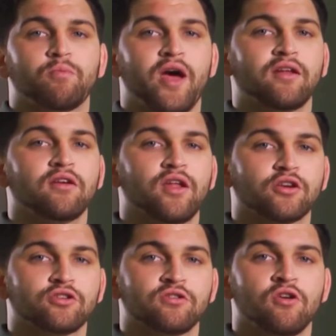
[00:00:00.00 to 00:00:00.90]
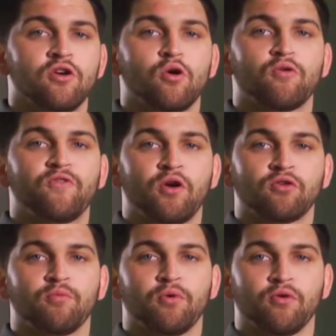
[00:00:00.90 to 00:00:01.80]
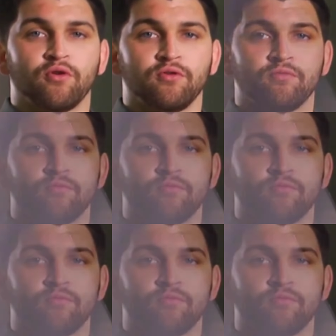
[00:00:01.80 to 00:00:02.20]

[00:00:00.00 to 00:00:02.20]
bad connection or failed component.